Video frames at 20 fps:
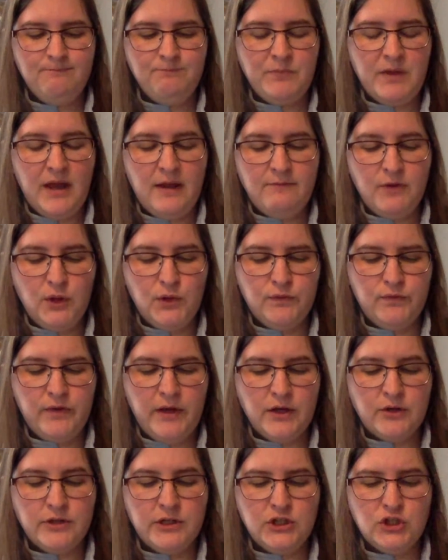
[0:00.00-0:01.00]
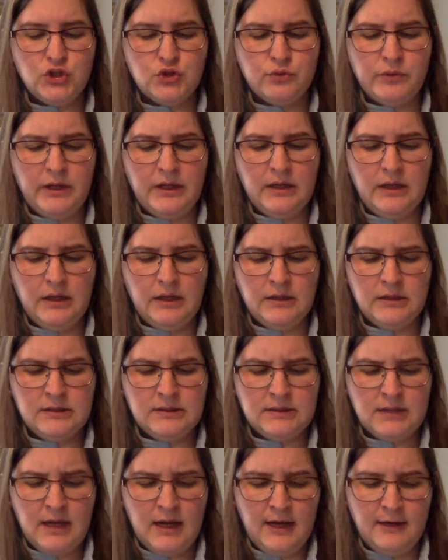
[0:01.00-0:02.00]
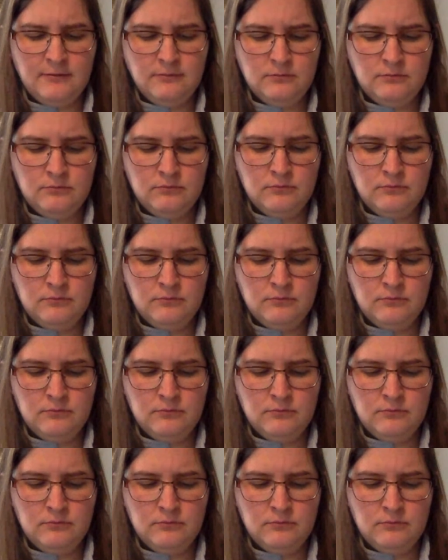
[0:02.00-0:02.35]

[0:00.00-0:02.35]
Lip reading: I felt very shrinking inside.